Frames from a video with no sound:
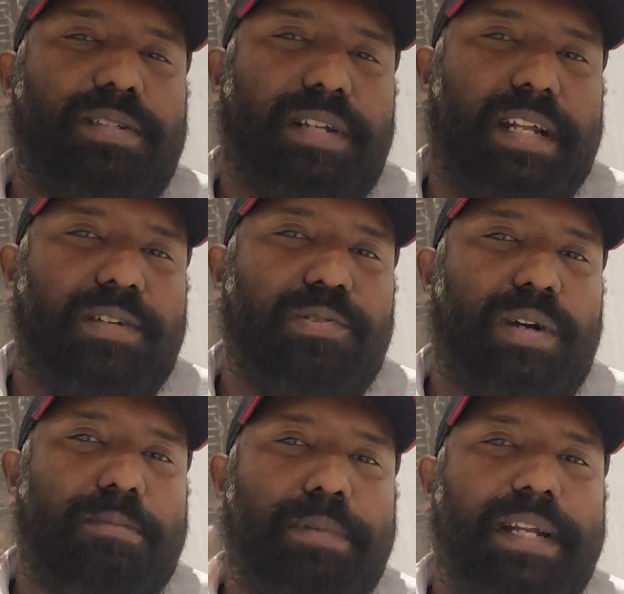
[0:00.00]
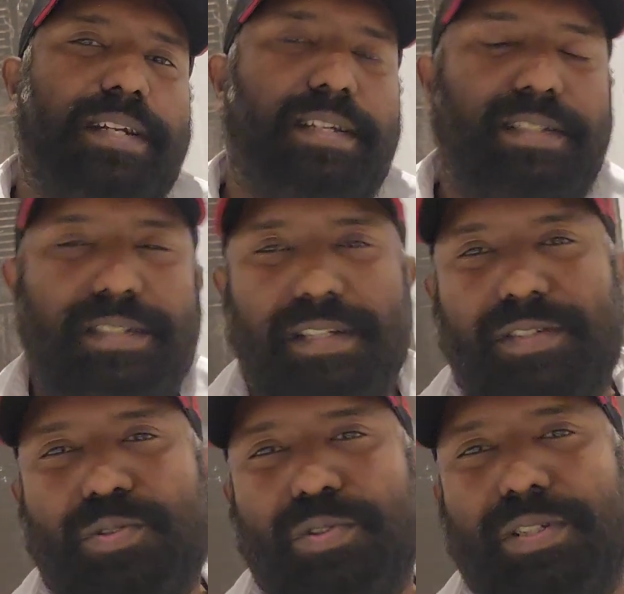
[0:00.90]
trying to update his
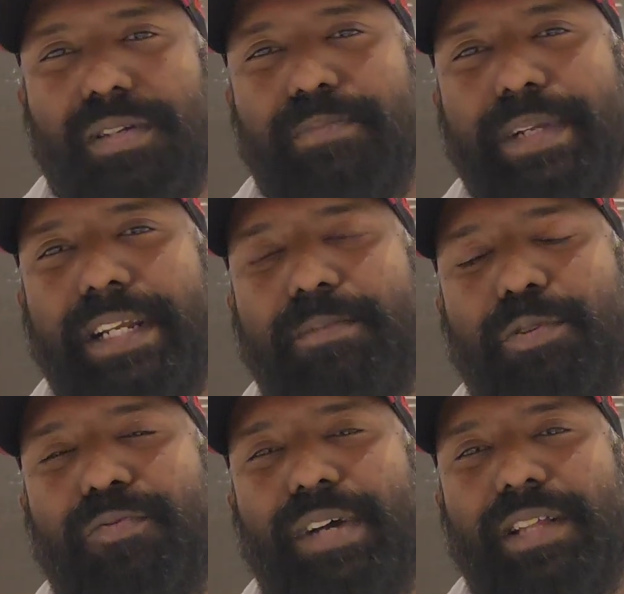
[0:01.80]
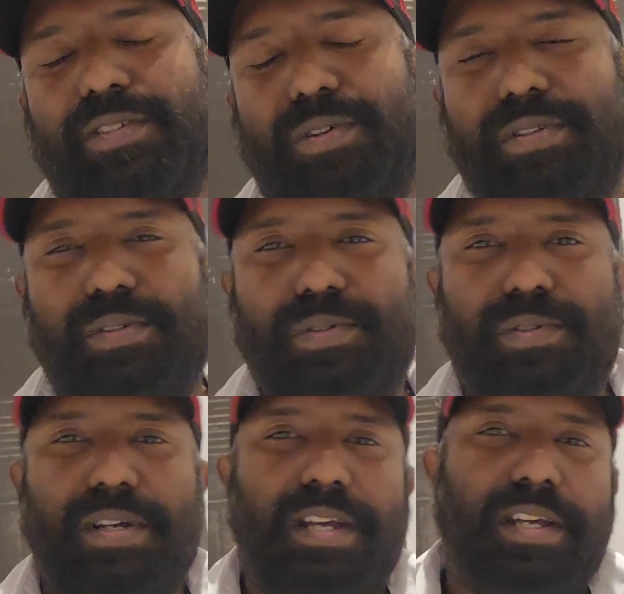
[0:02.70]
social media profiles on the go